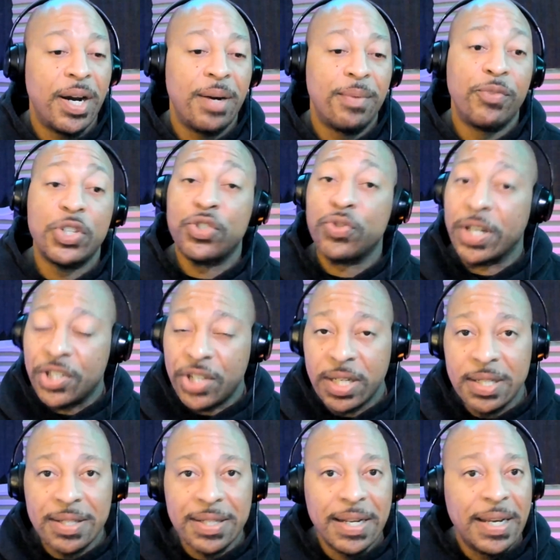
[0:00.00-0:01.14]

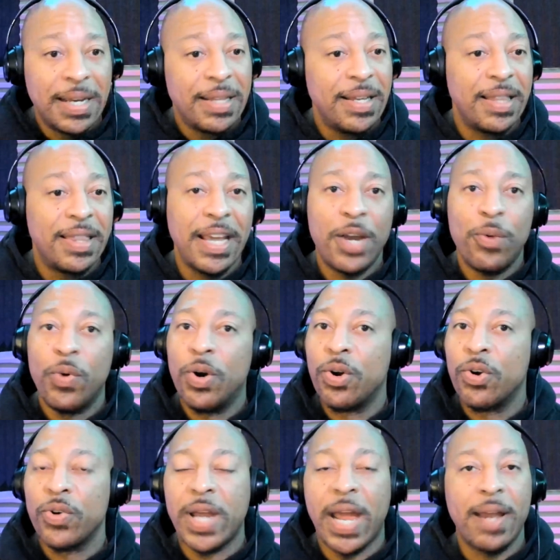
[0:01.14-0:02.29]
restrictions, that they will
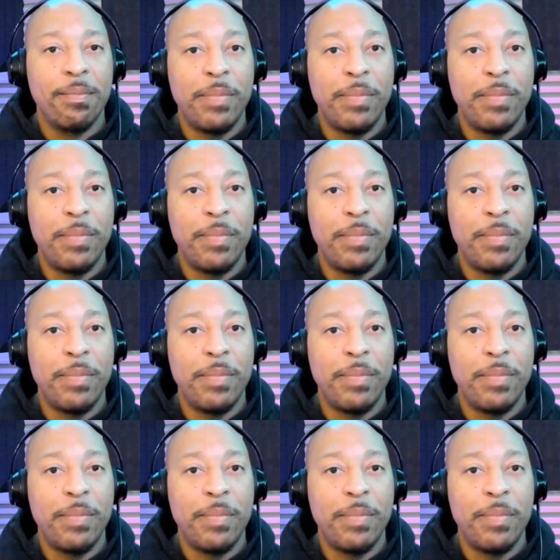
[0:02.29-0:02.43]
create